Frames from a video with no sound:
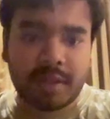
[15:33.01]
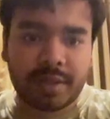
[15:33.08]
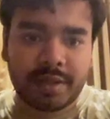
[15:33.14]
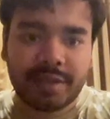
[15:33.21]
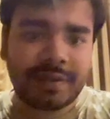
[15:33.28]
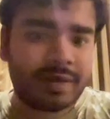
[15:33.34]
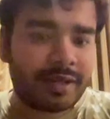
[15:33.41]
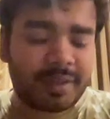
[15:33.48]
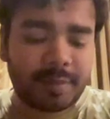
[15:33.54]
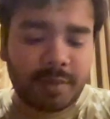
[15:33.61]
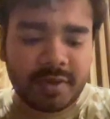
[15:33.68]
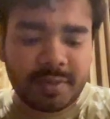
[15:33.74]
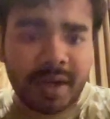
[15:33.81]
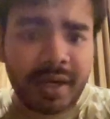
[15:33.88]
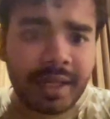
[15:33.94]
This is the
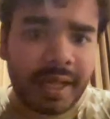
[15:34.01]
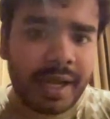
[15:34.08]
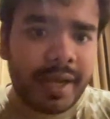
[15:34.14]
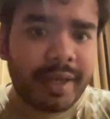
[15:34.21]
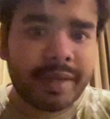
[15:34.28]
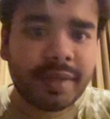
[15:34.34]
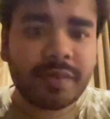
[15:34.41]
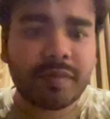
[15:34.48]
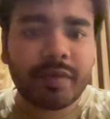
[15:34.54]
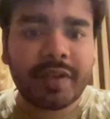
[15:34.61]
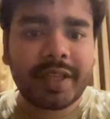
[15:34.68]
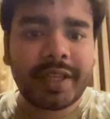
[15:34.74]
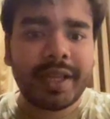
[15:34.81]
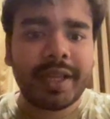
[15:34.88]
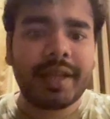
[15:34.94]
response part, and we
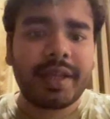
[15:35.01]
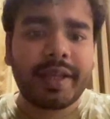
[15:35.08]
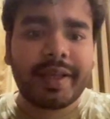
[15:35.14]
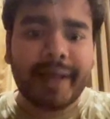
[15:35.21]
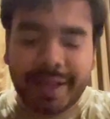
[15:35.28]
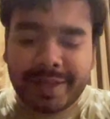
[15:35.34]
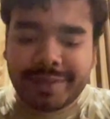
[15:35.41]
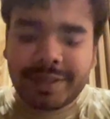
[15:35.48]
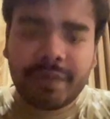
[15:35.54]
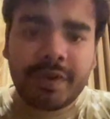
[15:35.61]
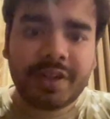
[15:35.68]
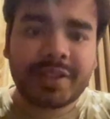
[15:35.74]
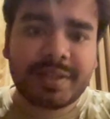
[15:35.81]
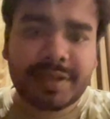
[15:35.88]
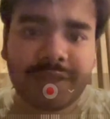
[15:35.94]
can, as the
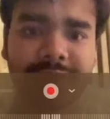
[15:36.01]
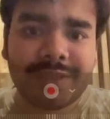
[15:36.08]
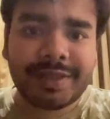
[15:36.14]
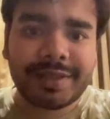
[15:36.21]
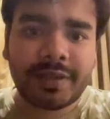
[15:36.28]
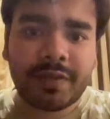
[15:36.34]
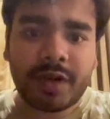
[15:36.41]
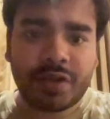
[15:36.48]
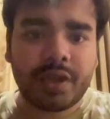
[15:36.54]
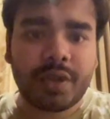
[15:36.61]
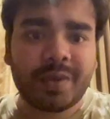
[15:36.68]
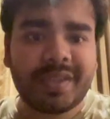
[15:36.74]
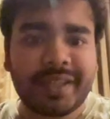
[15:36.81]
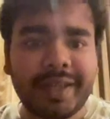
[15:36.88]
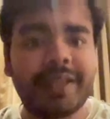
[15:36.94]
function says, this is the function to
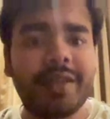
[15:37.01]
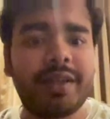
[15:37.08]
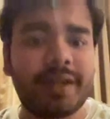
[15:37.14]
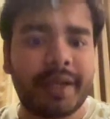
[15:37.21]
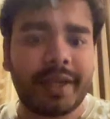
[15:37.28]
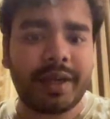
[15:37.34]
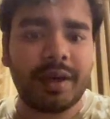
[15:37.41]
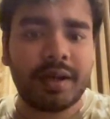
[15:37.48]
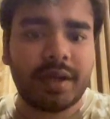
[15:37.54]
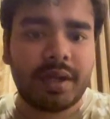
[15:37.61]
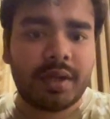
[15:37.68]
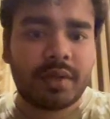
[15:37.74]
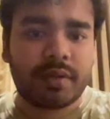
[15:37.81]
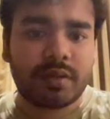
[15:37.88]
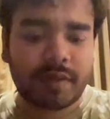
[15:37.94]
set the data.
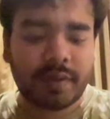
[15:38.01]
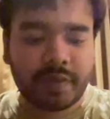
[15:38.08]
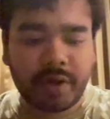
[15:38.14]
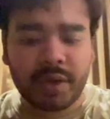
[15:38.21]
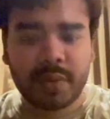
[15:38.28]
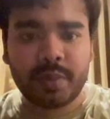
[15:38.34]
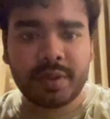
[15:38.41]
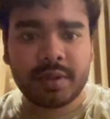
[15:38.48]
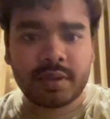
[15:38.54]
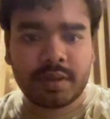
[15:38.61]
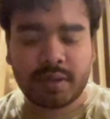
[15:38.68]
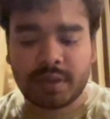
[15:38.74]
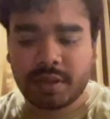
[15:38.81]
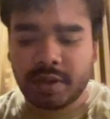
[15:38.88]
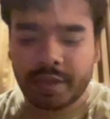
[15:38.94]
So what we can do is
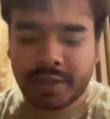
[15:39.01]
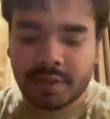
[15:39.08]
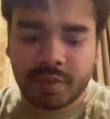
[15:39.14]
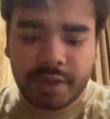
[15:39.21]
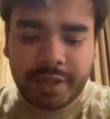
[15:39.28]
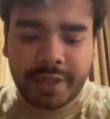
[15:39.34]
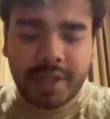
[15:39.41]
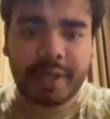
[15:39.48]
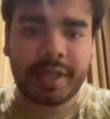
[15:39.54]
res.data.